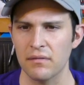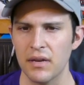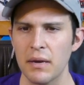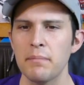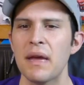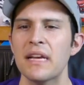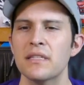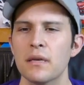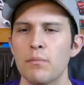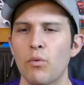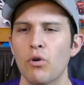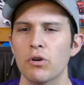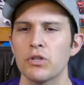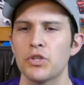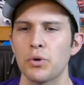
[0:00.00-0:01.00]
It makes it
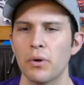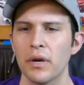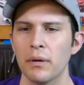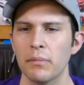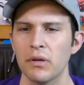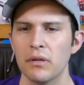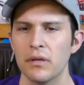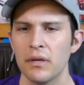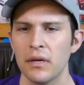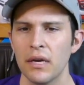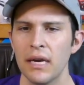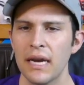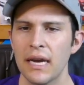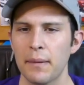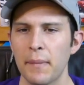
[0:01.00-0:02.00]
more enjoyable.
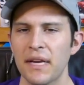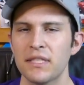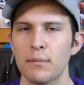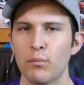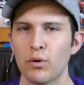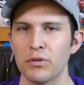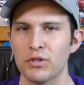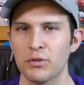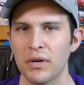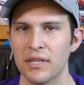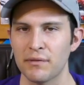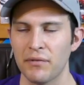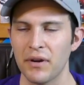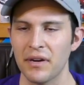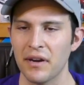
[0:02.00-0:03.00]
And it makes it more
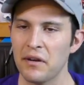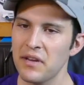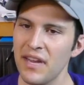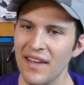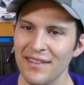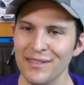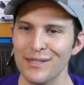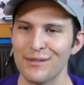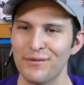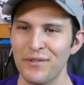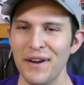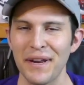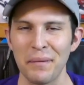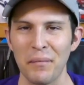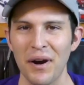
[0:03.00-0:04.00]
stress-free. And I go, yeah, this is
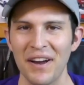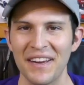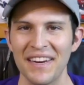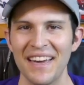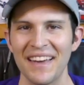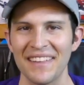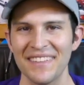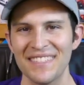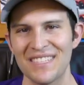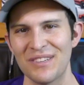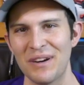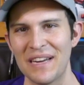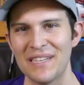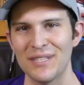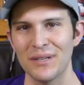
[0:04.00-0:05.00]
fun. I'm rocking out. This is
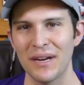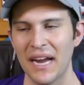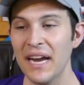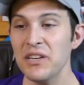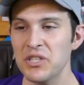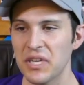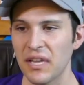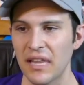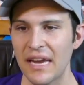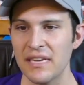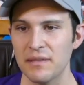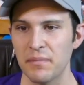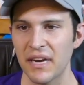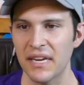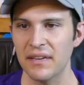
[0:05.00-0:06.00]
quite enjoyable. I actually
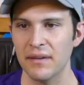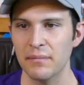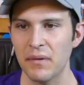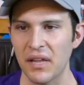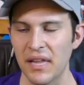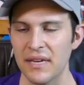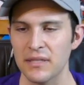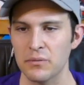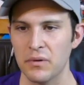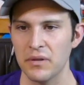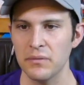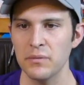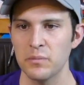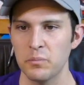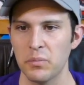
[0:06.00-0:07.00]
liked my last one.
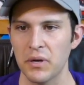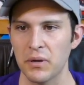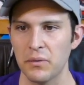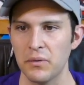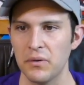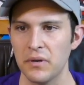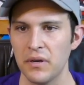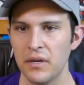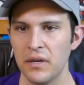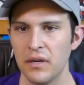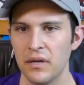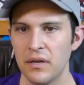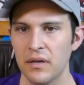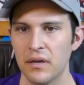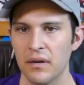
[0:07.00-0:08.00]
It was pretty cool.
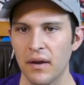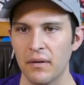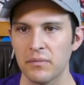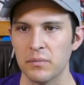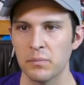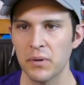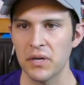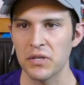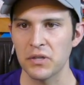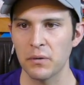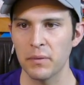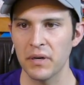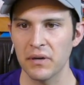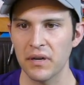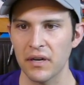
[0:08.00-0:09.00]
I was pretty
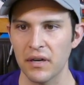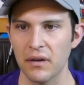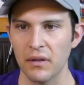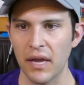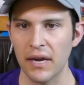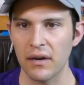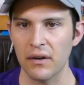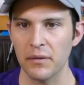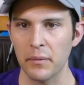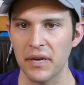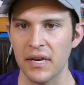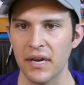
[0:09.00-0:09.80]
sure we were going to go like all the way